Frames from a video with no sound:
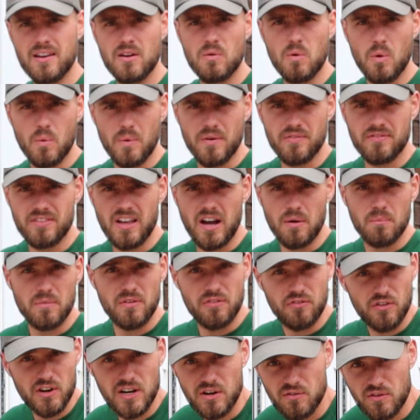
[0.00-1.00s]
what we've done.
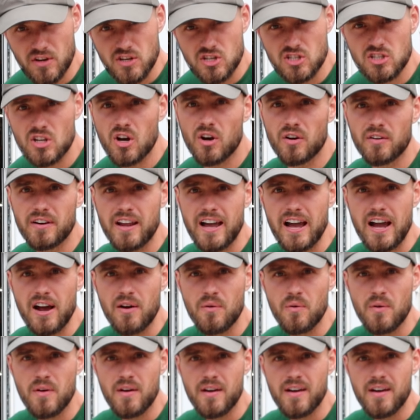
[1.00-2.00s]
We've fully restocked now.